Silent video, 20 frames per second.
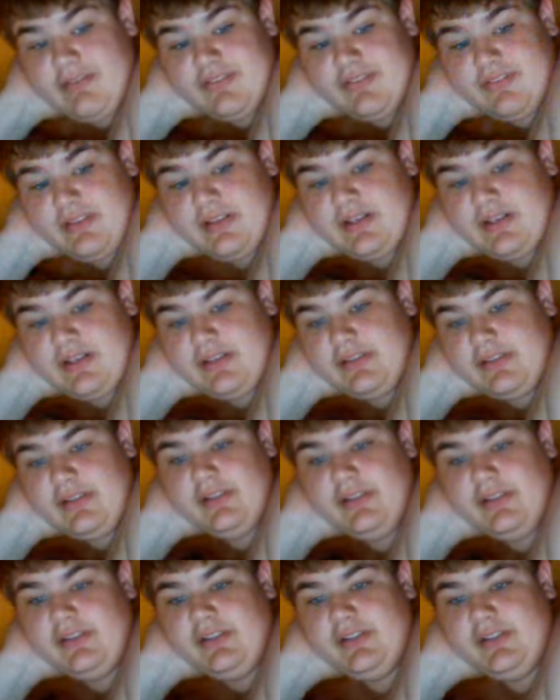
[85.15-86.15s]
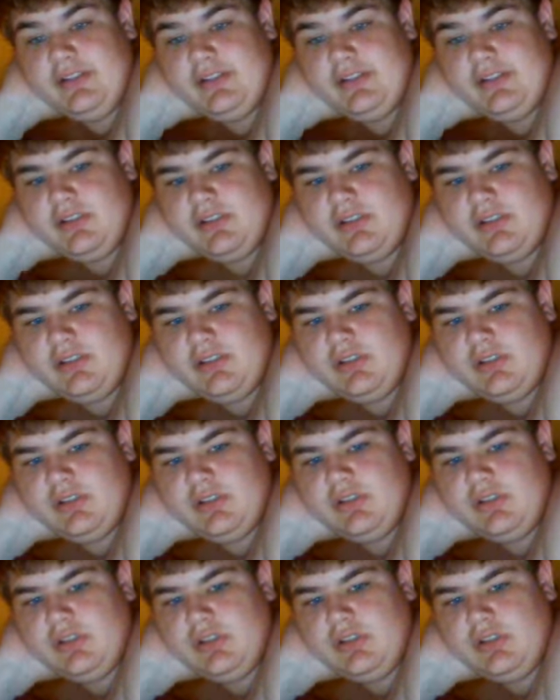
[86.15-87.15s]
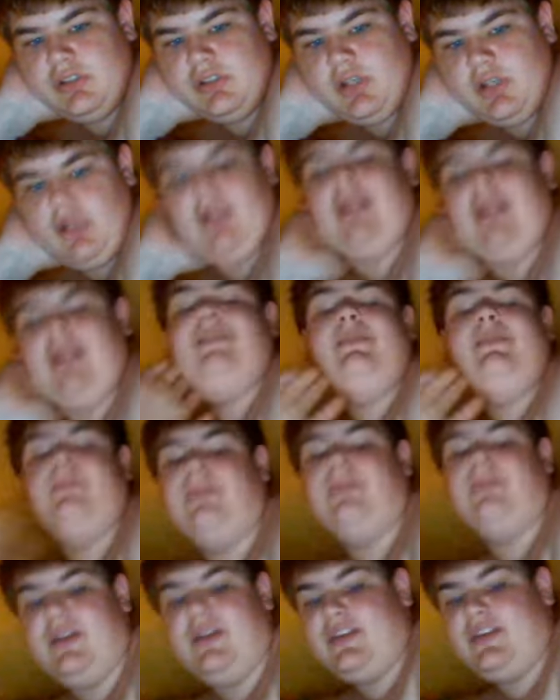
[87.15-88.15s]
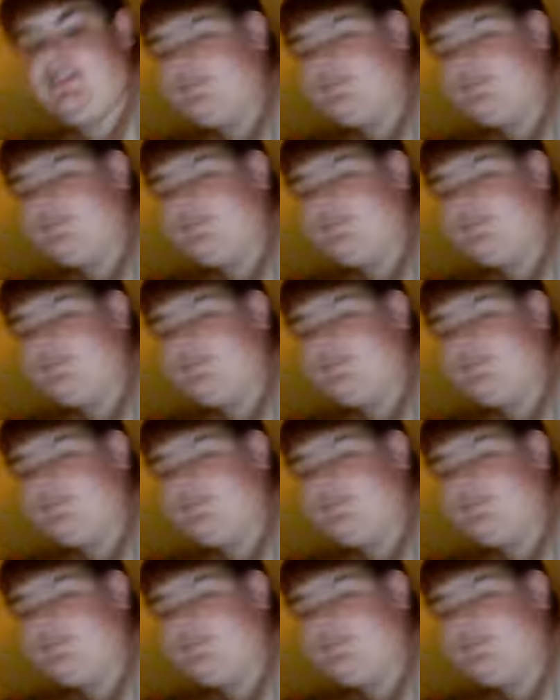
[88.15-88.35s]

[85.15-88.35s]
a lot lately. And I've been playing